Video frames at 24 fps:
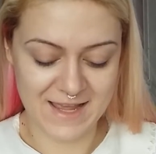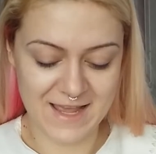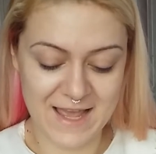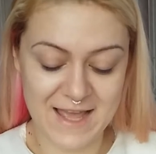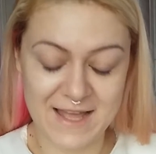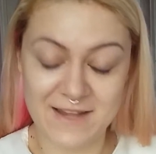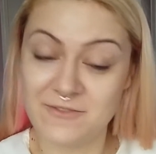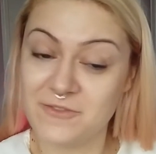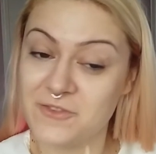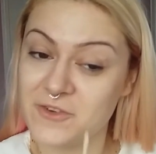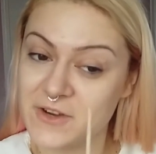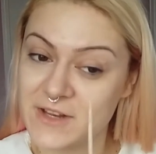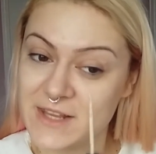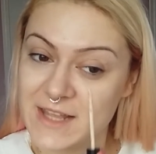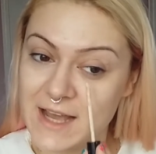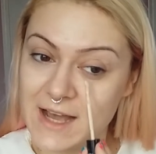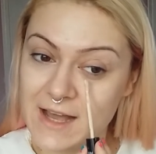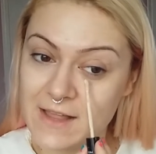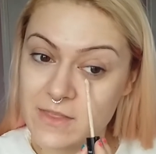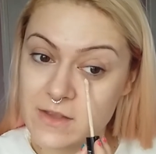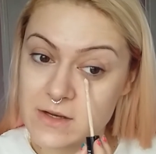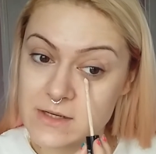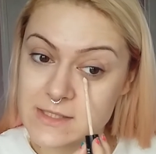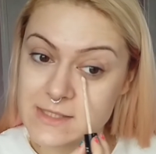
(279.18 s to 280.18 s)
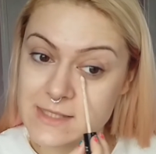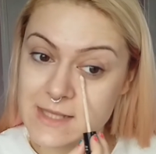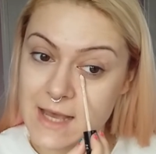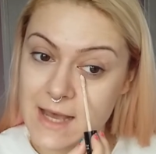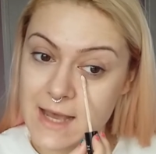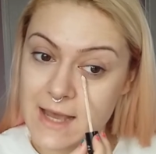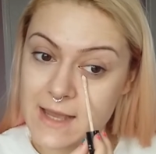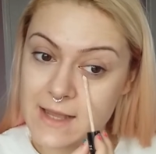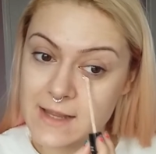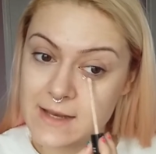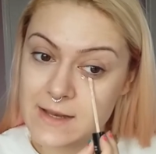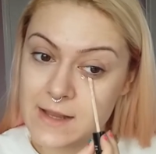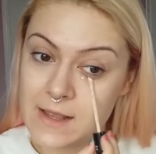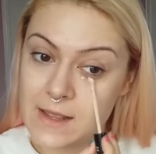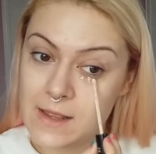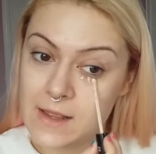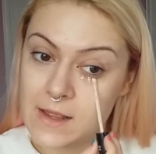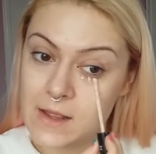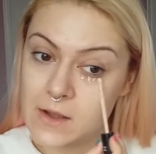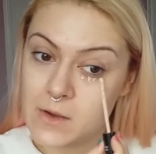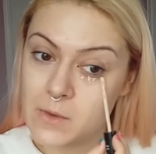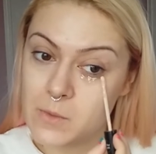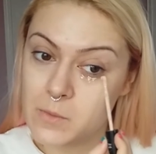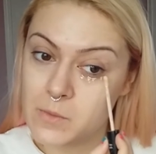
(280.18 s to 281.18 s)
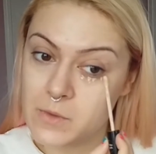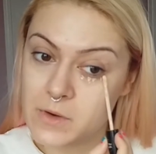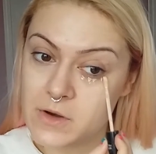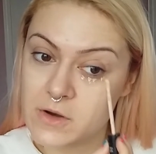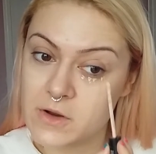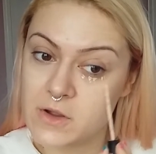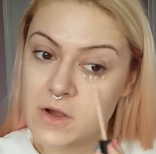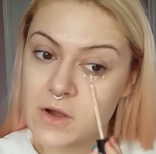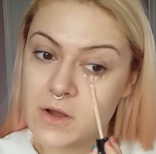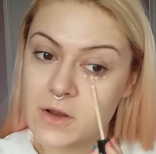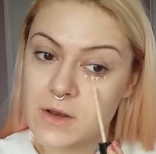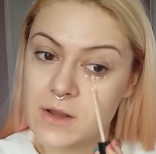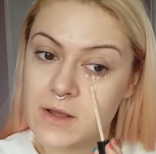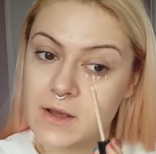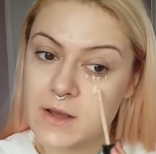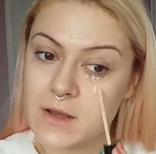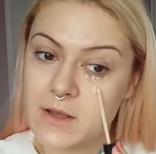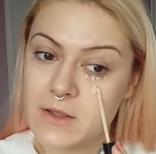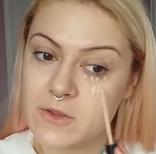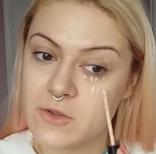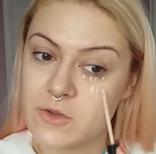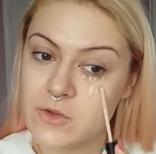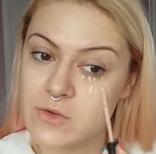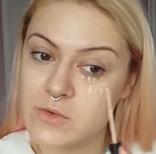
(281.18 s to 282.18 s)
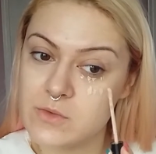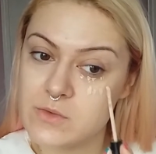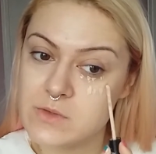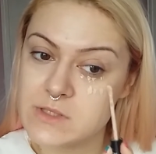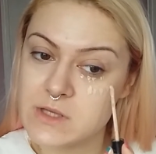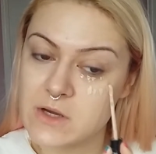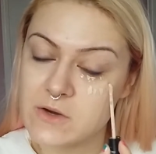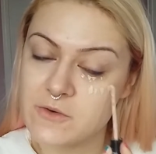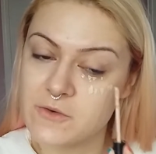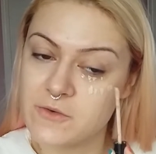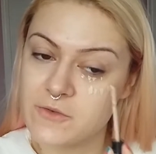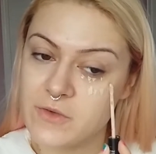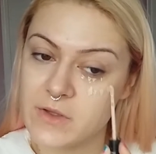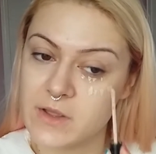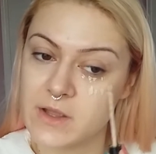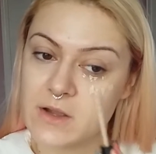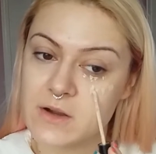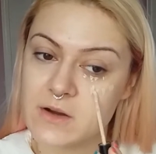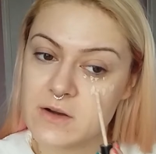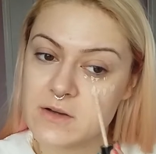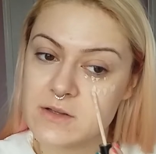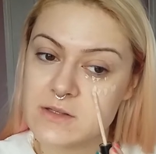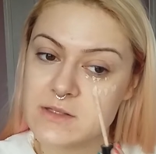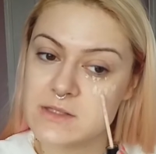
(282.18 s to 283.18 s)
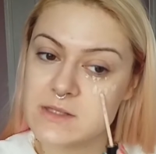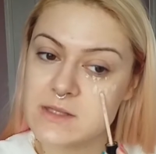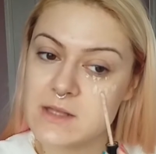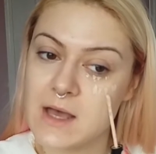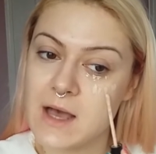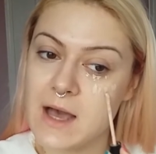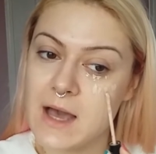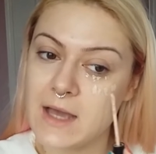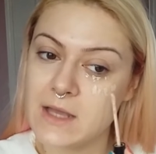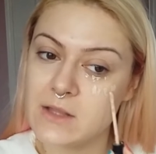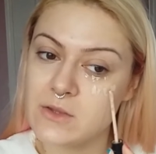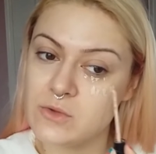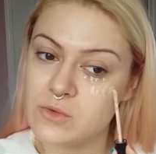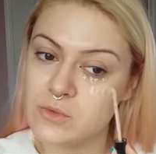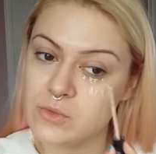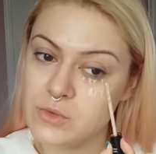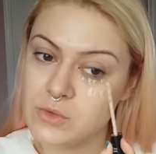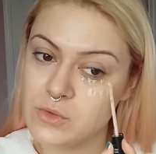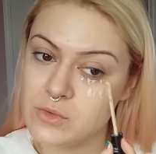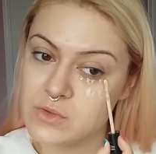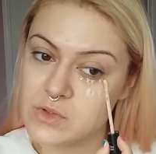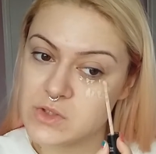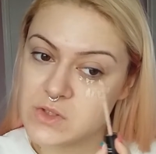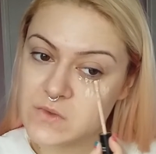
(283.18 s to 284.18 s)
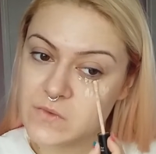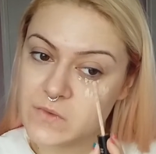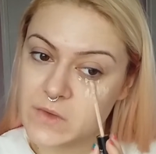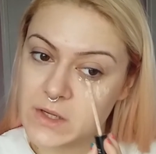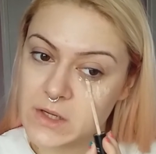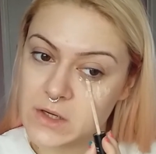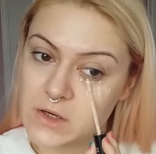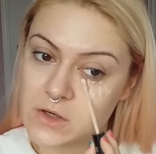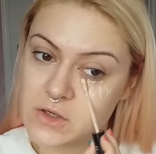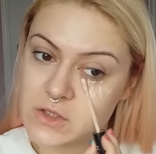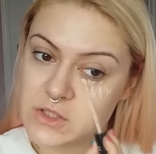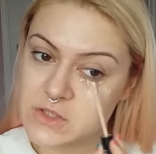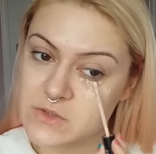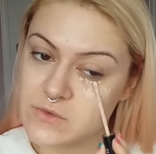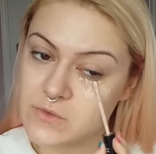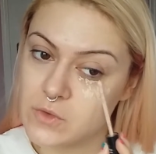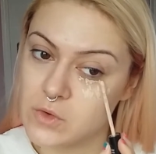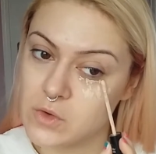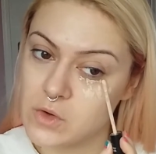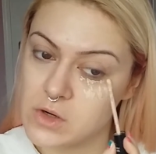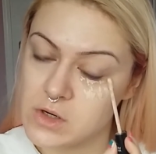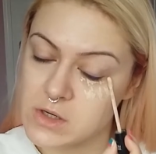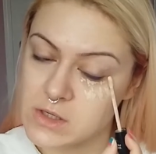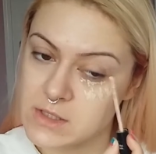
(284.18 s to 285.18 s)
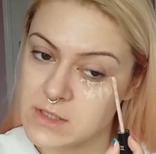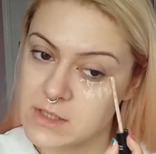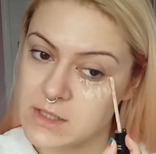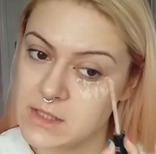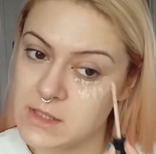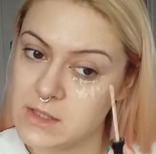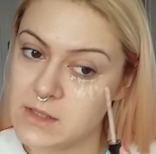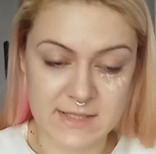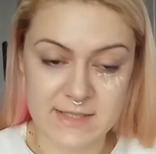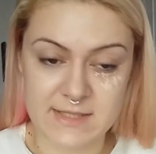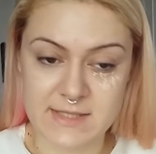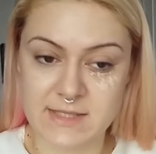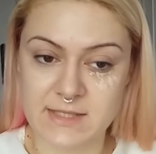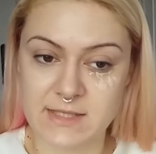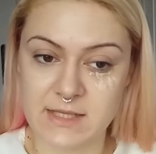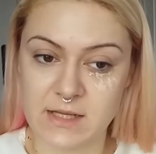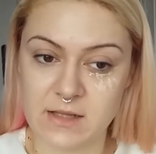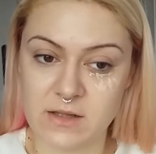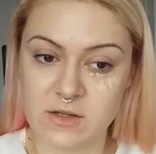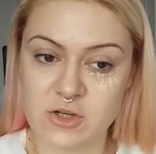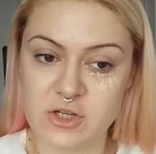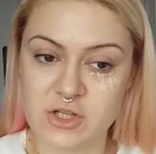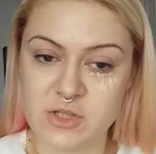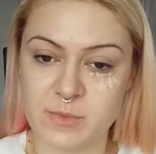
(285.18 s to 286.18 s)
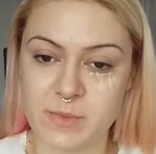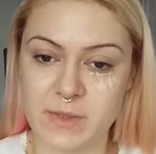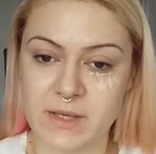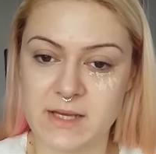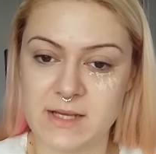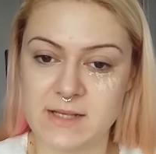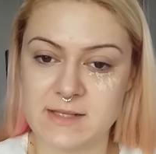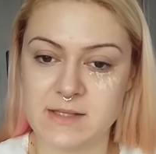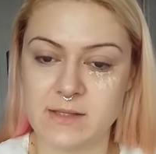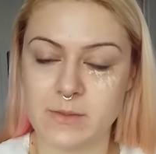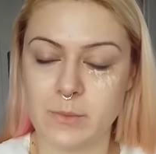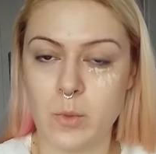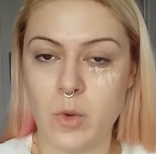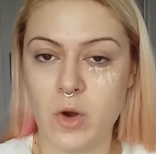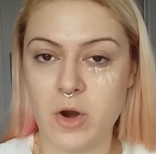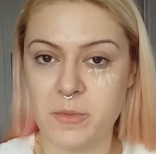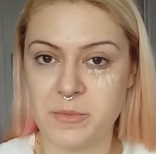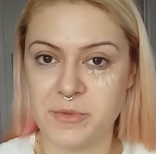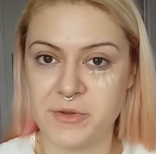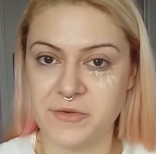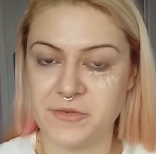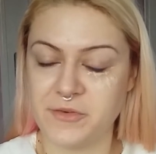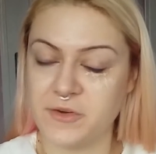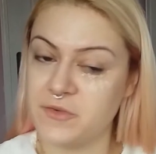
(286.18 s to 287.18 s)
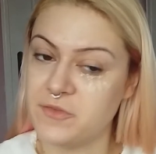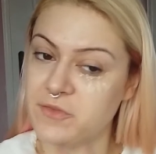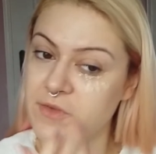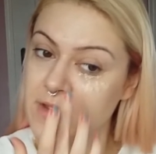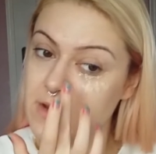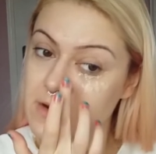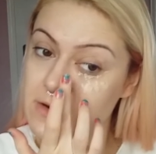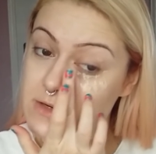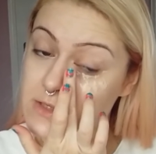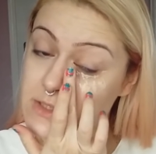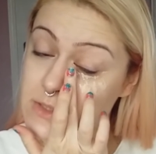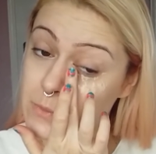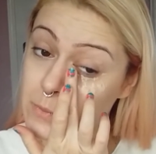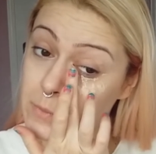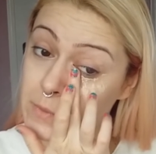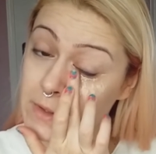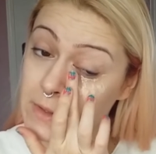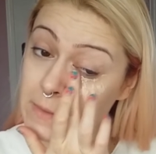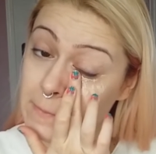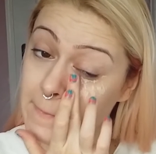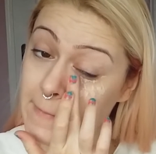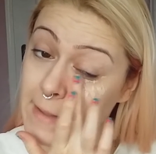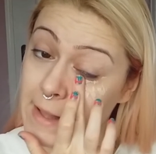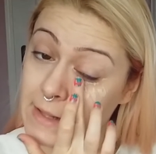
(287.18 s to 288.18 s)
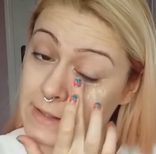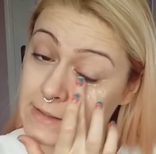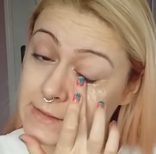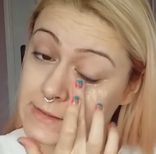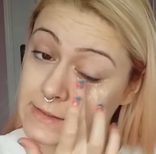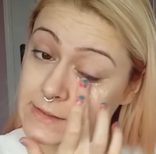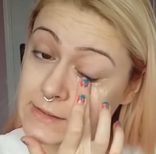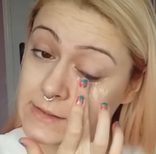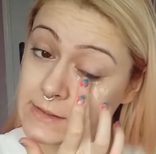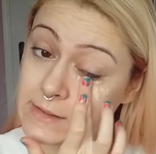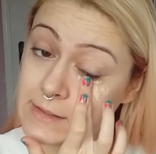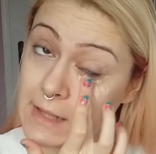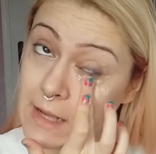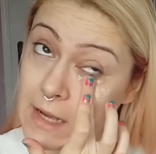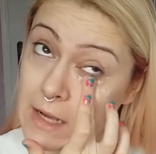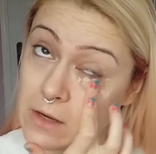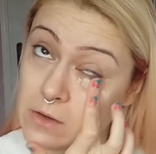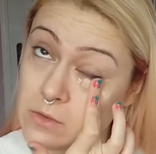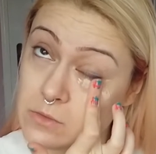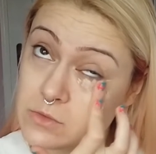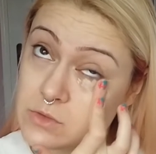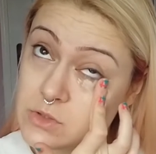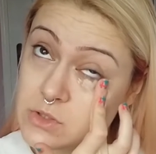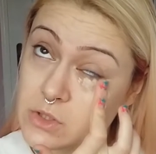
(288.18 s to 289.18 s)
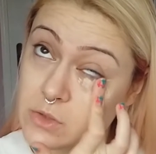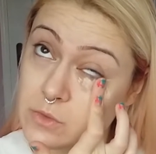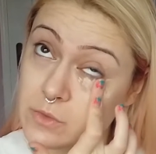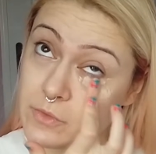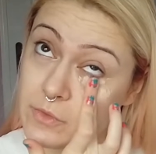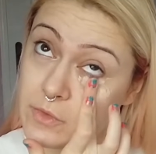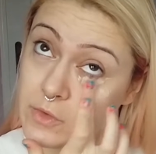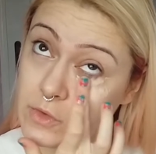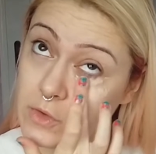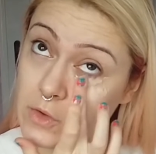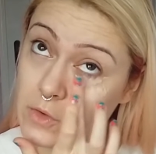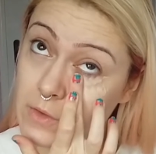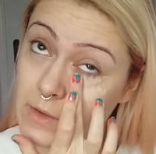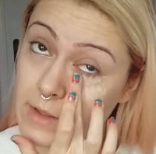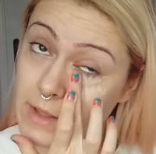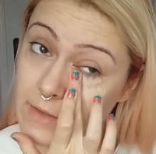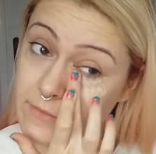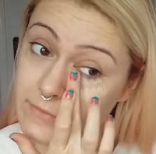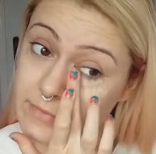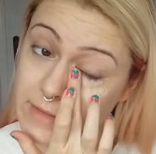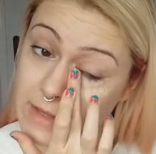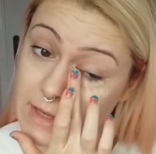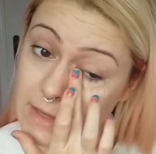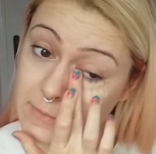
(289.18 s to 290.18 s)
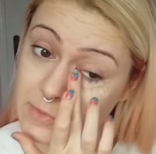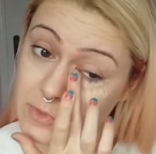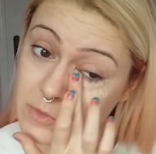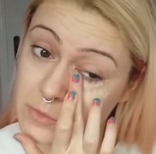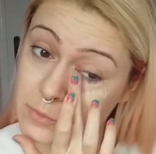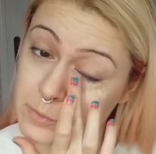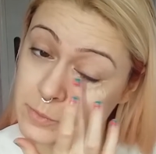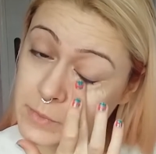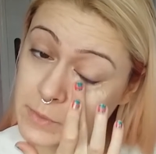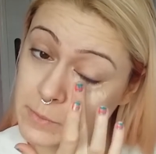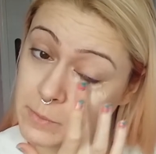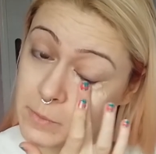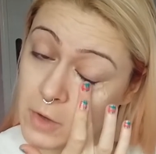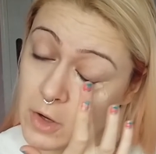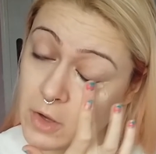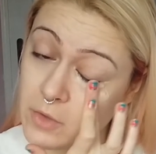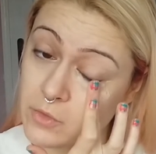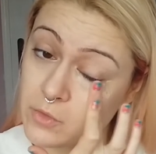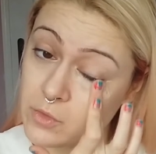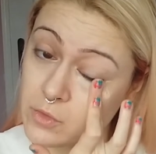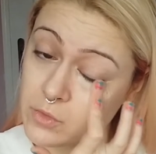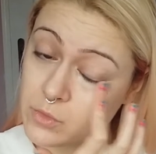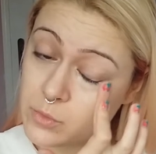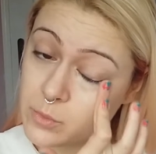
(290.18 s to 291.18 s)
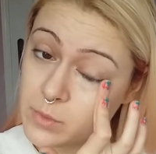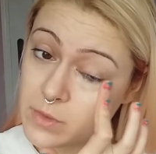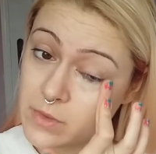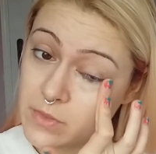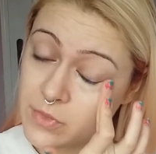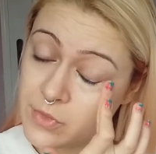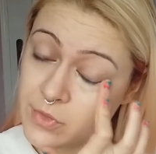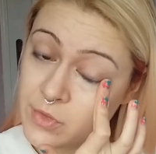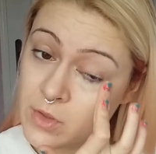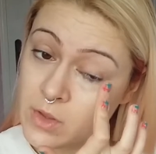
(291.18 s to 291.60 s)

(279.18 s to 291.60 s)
And for the other side, we're gonna use our fingers. I do use fingers for the concealers because the warmth of your fingers will melt it down. So if you don't have time to be bothered with